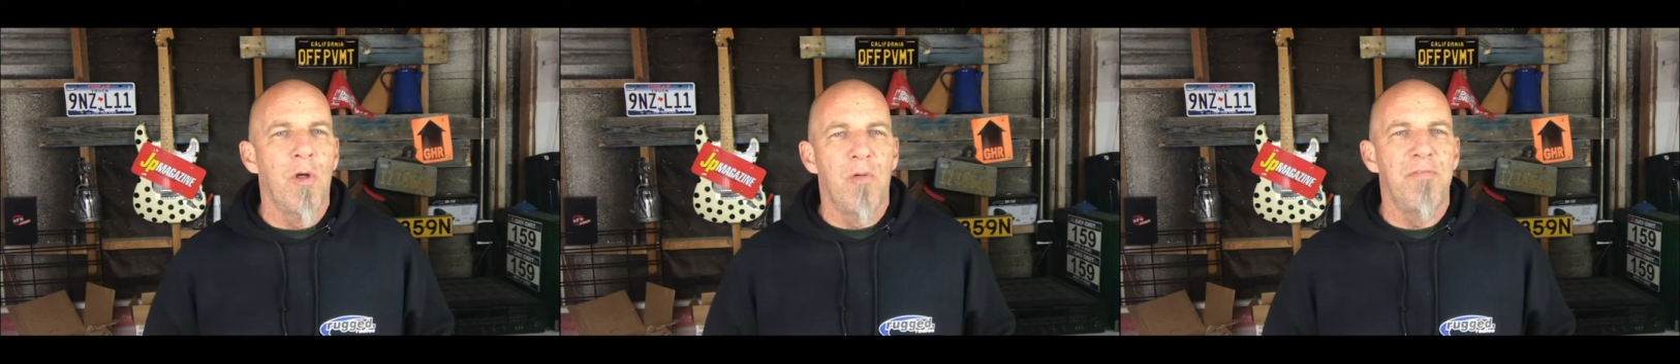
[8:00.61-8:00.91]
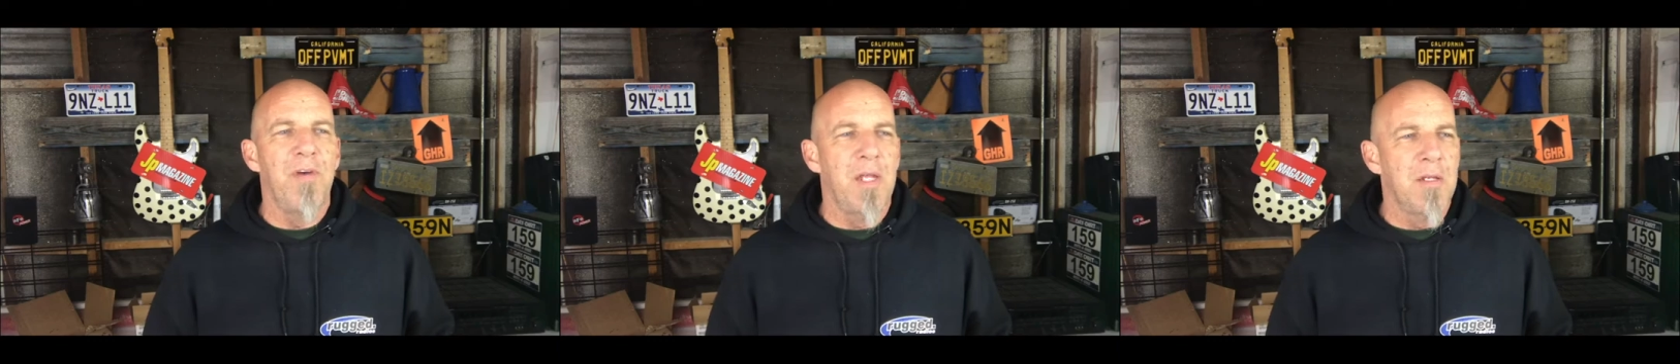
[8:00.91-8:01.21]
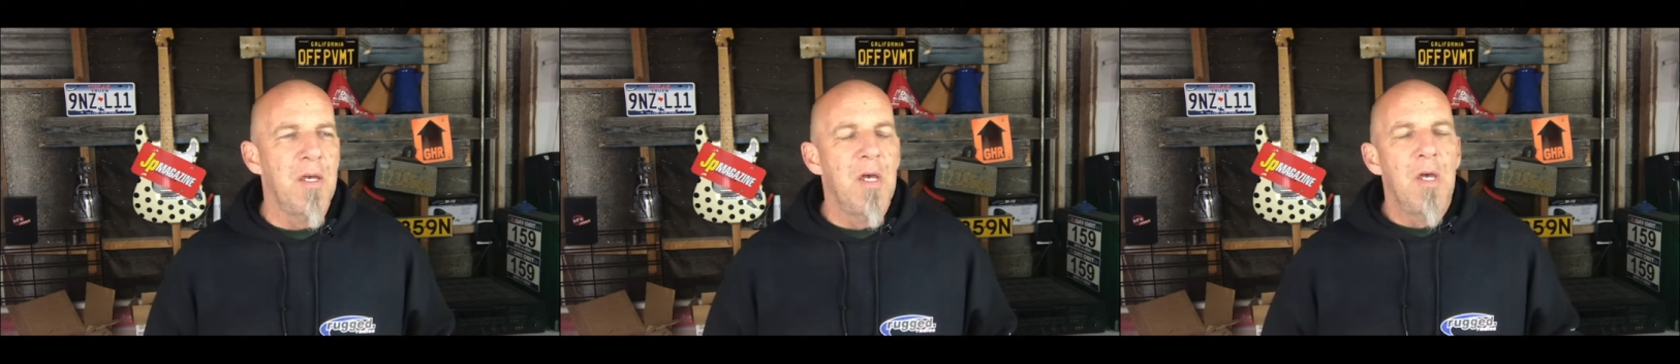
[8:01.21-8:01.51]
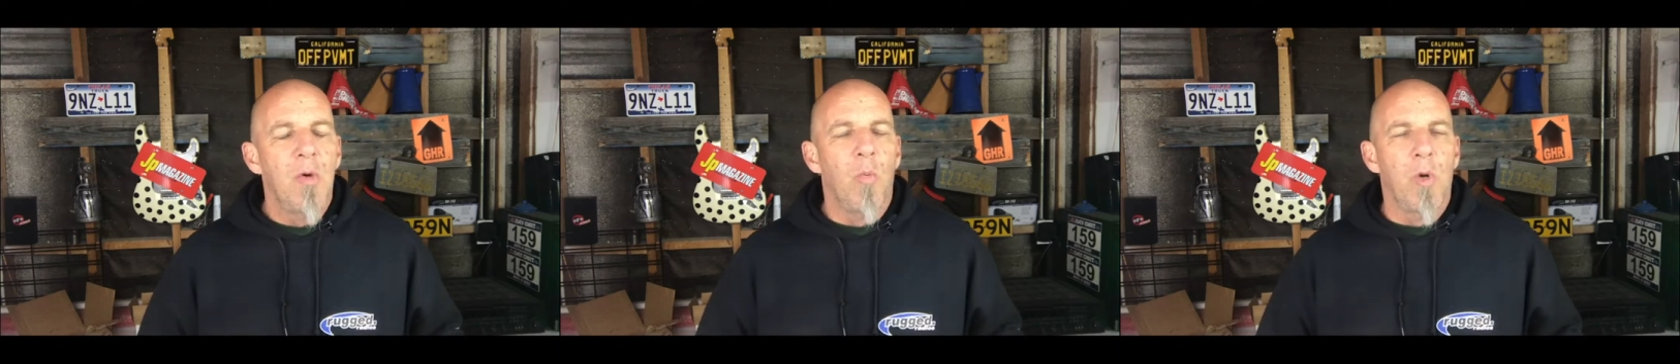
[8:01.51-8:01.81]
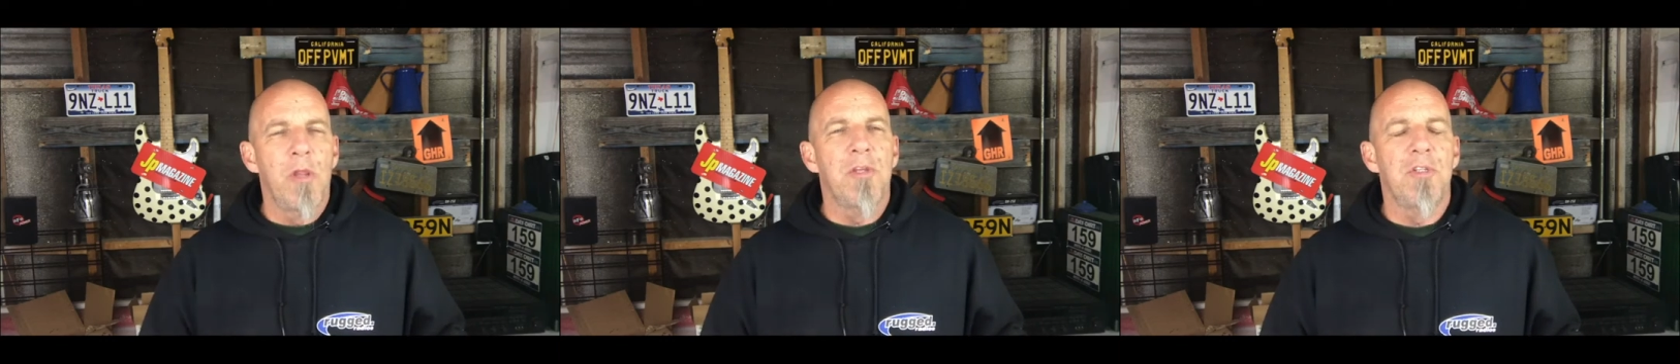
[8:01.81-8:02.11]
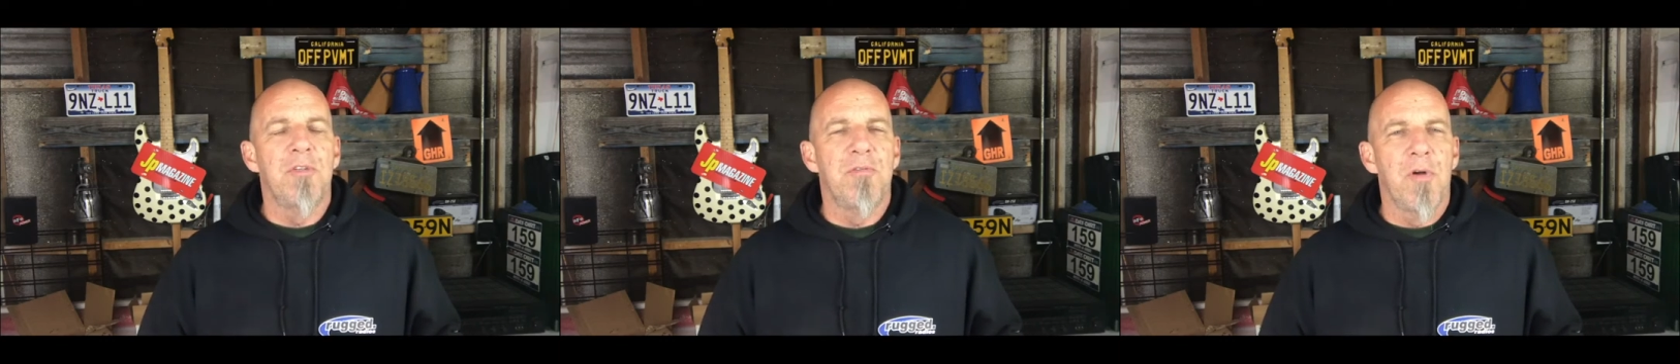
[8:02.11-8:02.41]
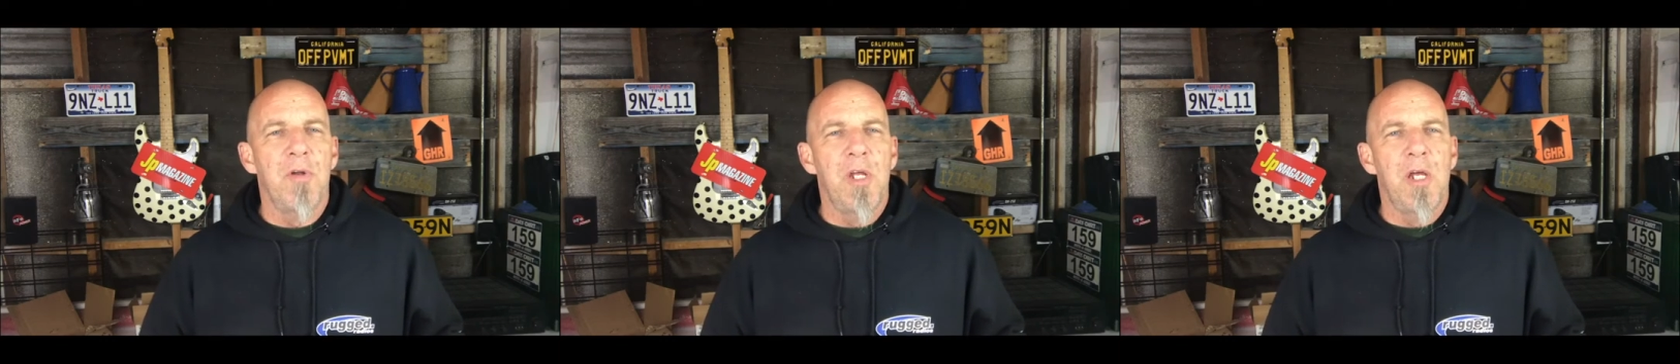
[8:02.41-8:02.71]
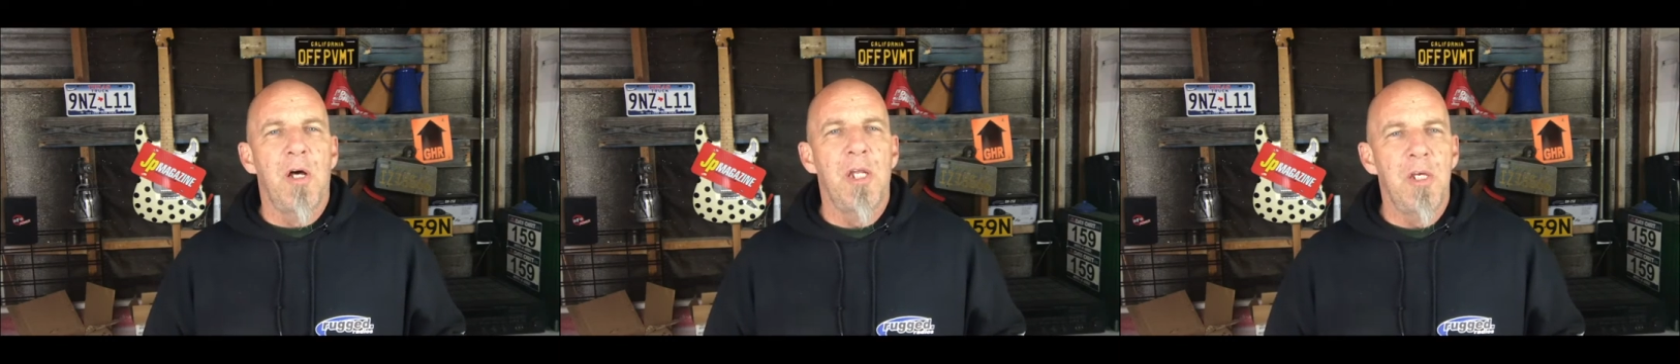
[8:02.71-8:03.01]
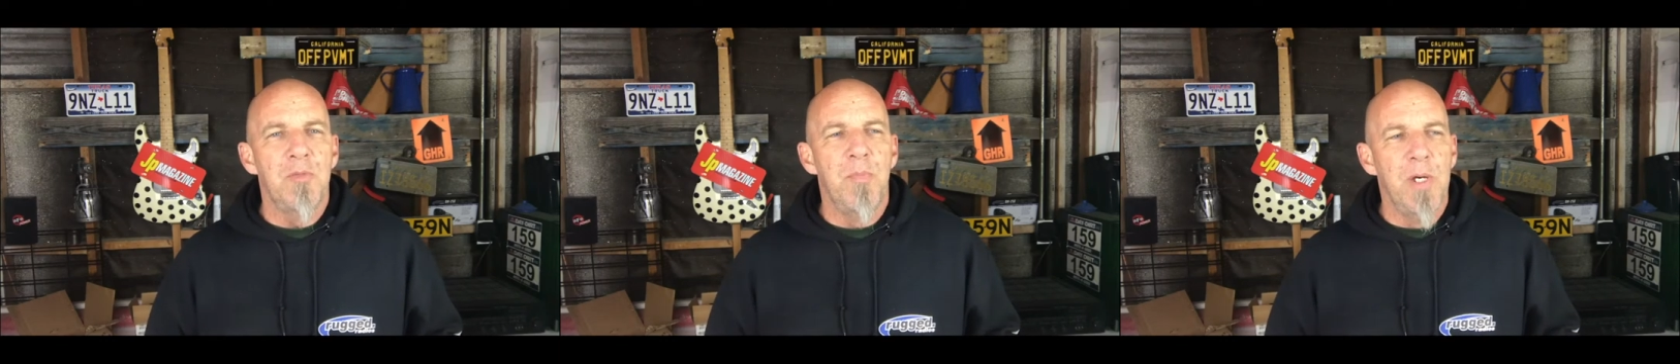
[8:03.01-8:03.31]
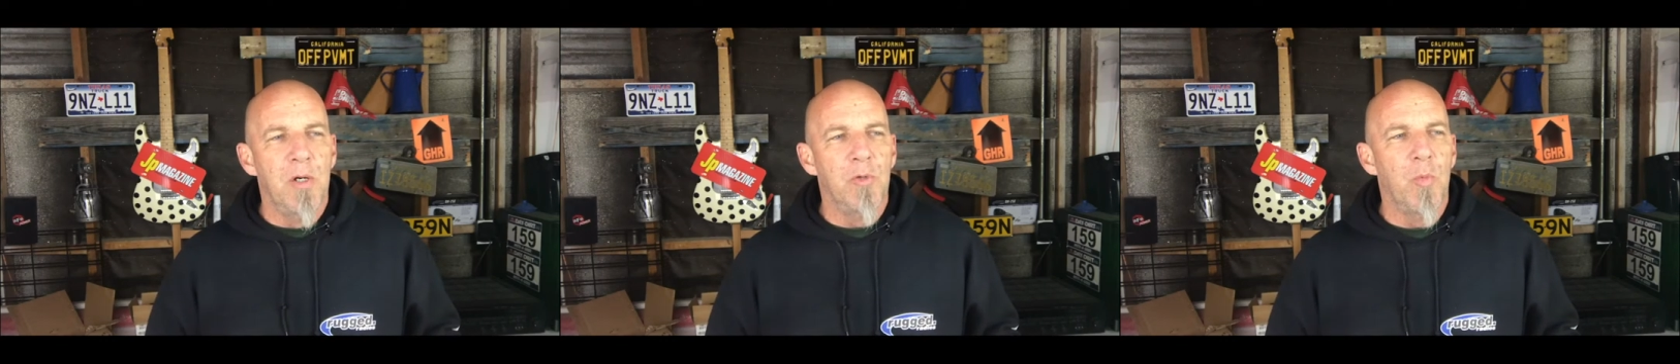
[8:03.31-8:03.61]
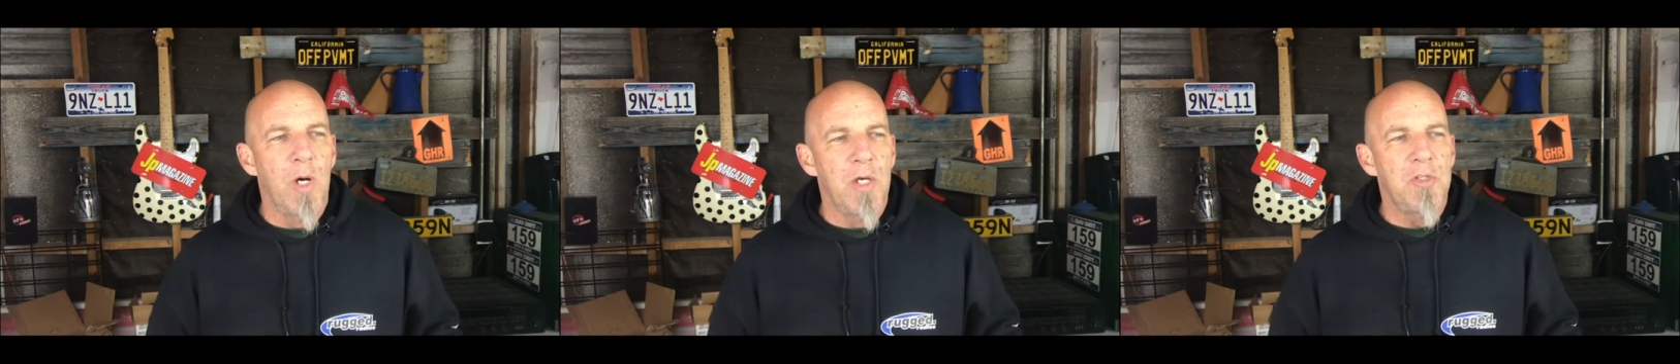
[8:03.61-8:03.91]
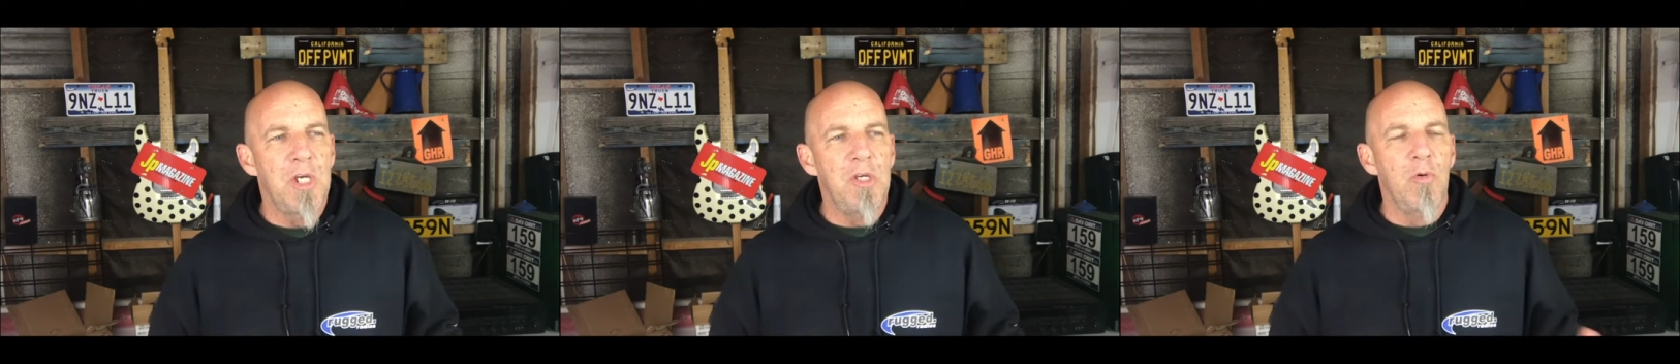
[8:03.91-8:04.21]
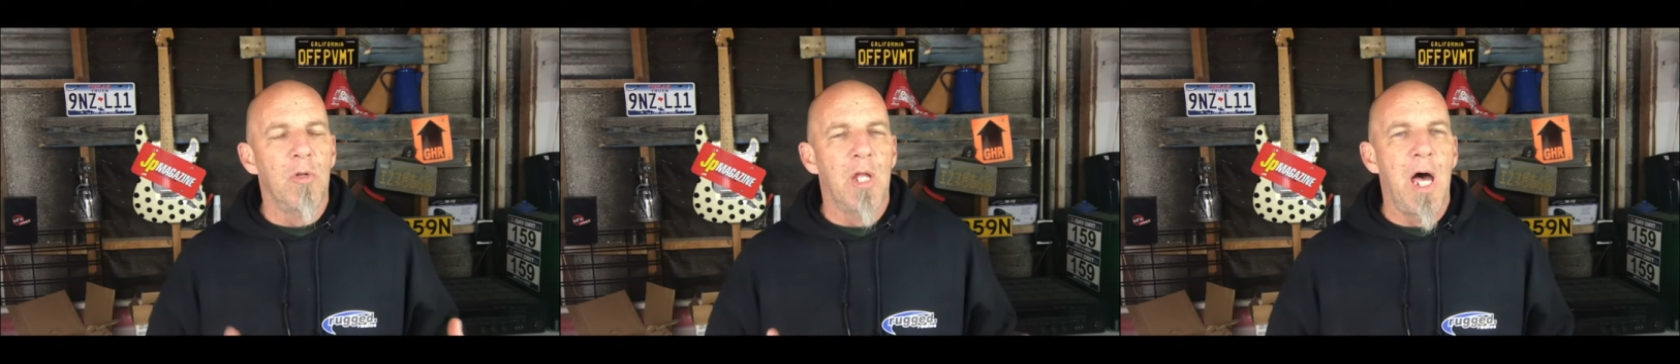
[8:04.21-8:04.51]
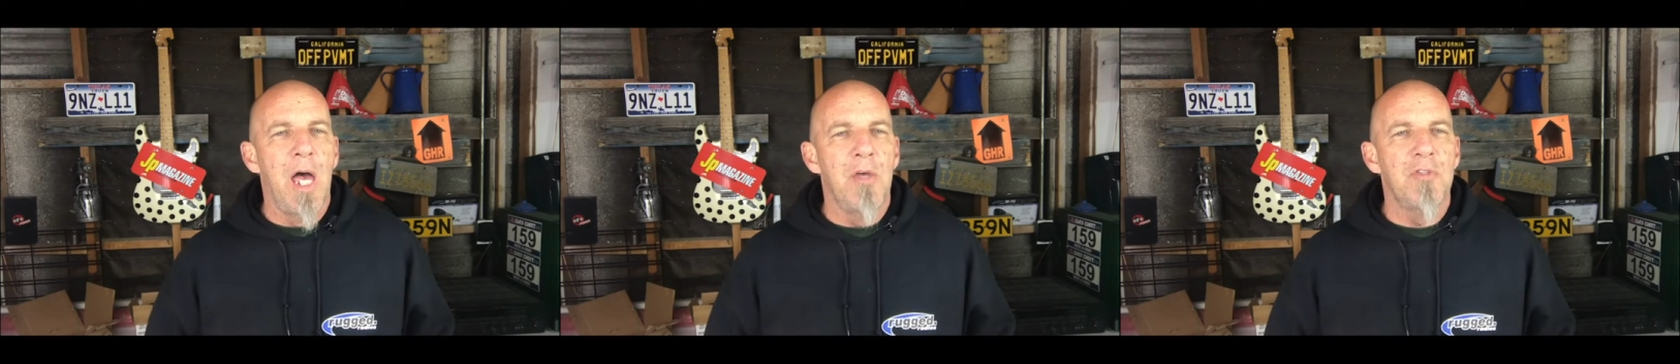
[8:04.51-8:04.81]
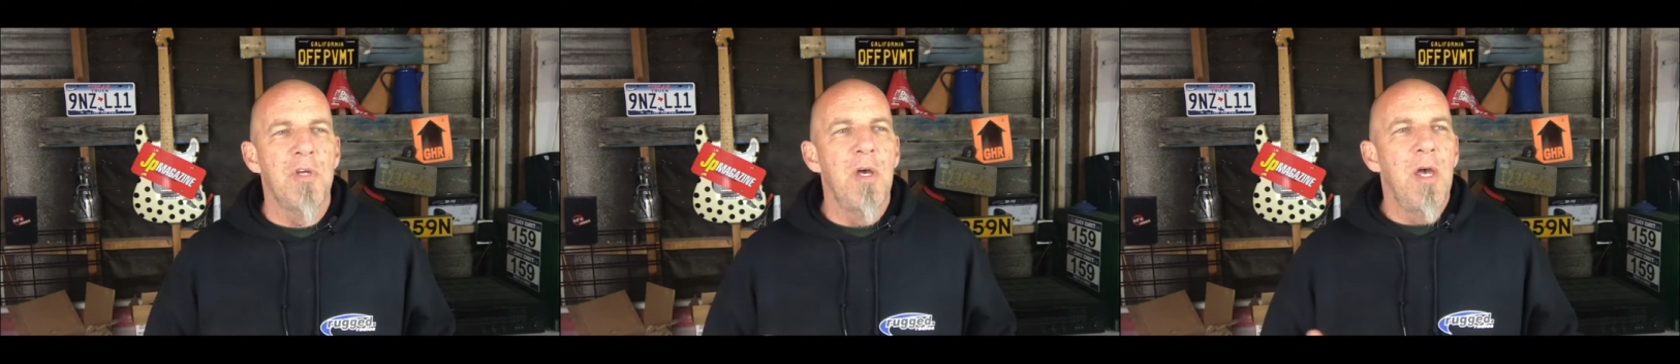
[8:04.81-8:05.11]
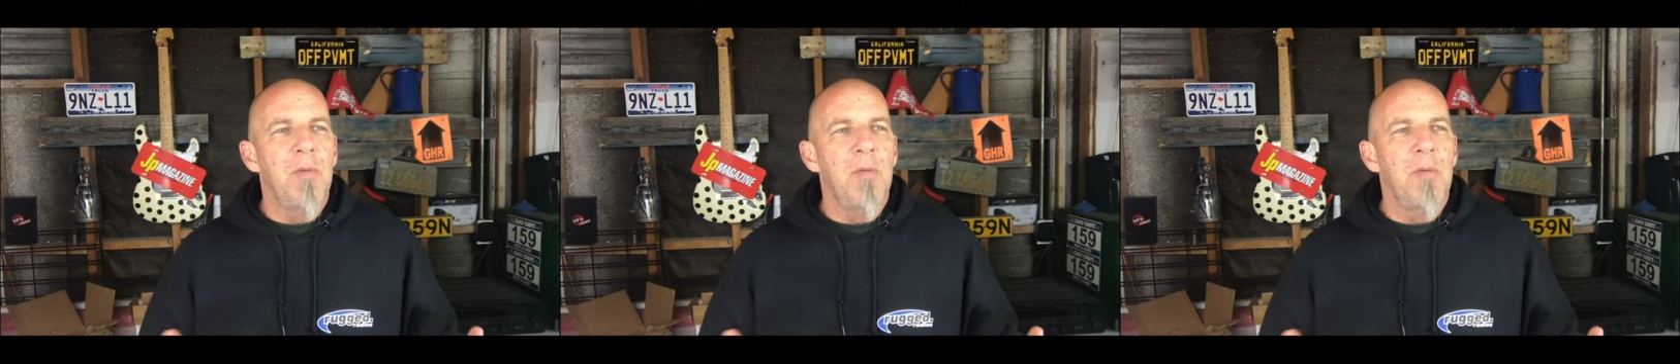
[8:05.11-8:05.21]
and all fit. One of the things that Vern did on his build was he utilized,